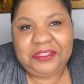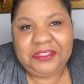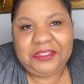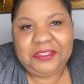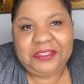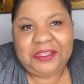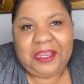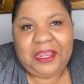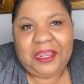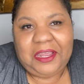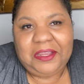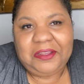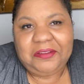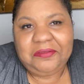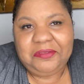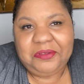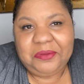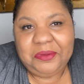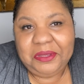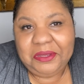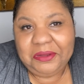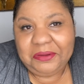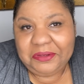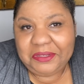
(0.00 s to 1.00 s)
to say,
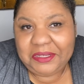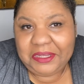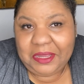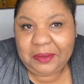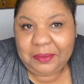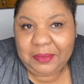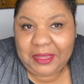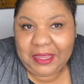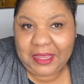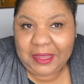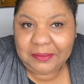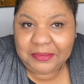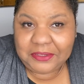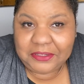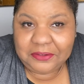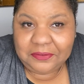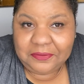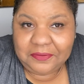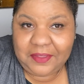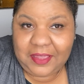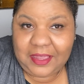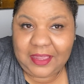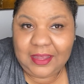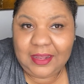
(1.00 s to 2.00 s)
you ain't gonna tell me I'm too
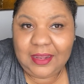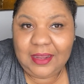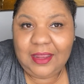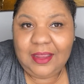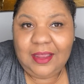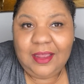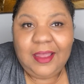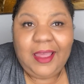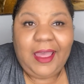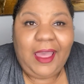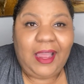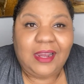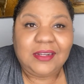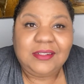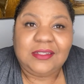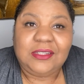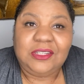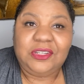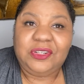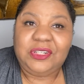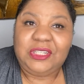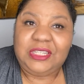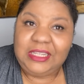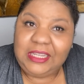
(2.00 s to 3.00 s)
fat. Actually,
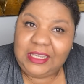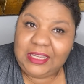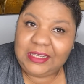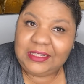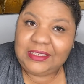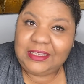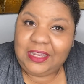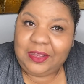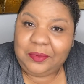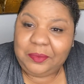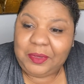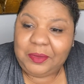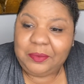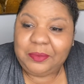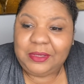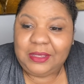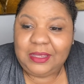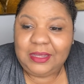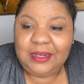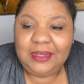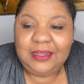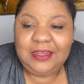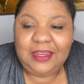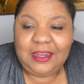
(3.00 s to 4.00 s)
you did tell me,
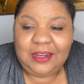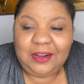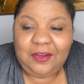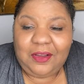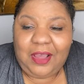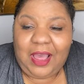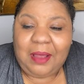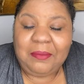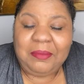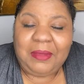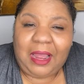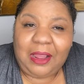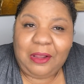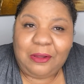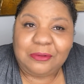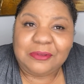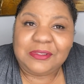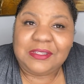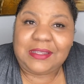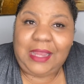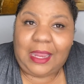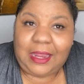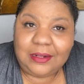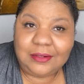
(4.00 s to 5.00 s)
but, you know, I'm not gonna
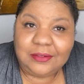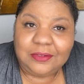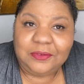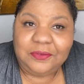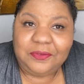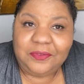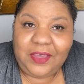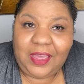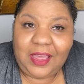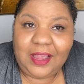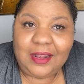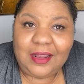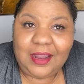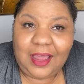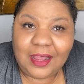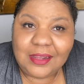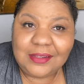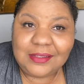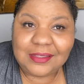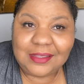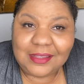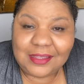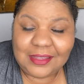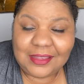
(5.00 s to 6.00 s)
stay too fat.
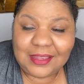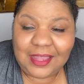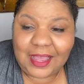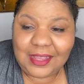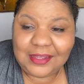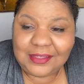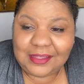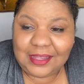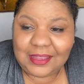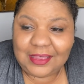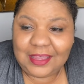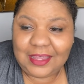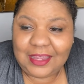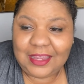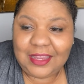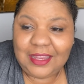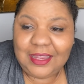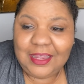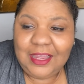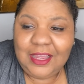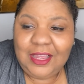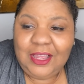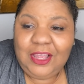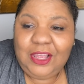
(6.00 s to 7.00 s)
That's the
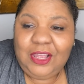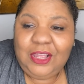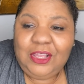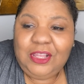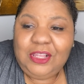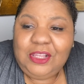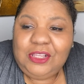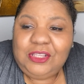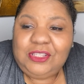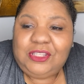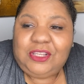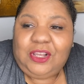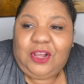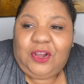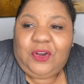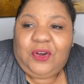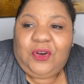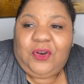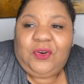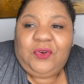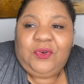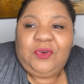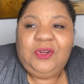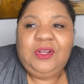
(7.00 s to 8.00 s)
thing.
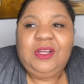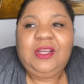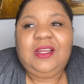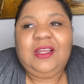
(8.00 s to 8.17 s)
So,